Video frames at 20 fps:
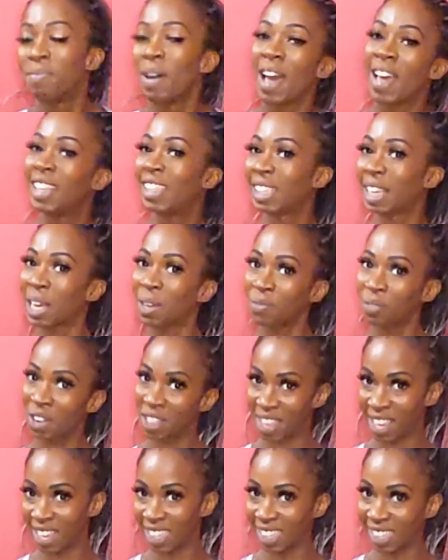My tip
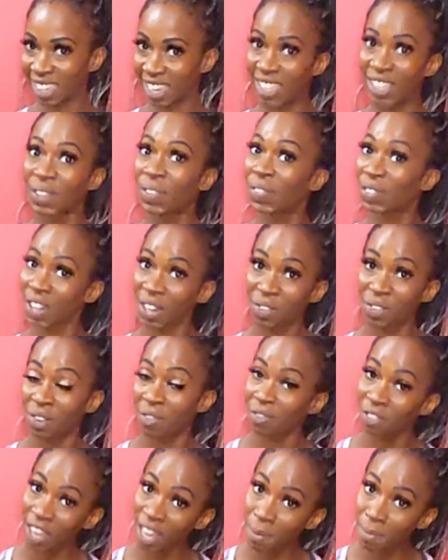for this is feel
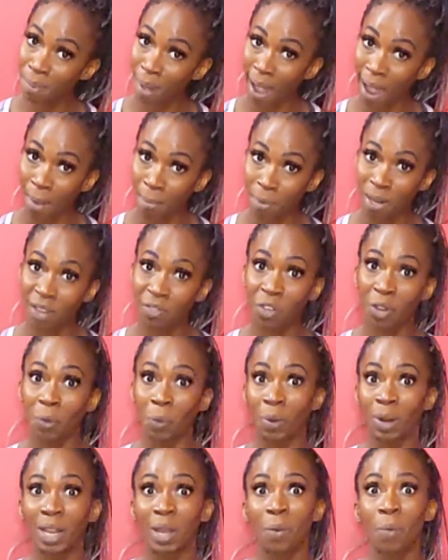for feedback, but if
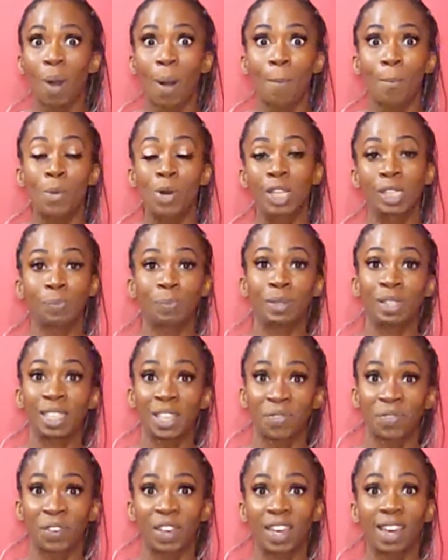you really want more
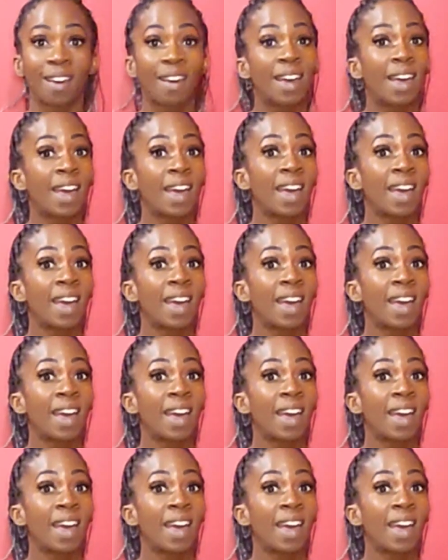specific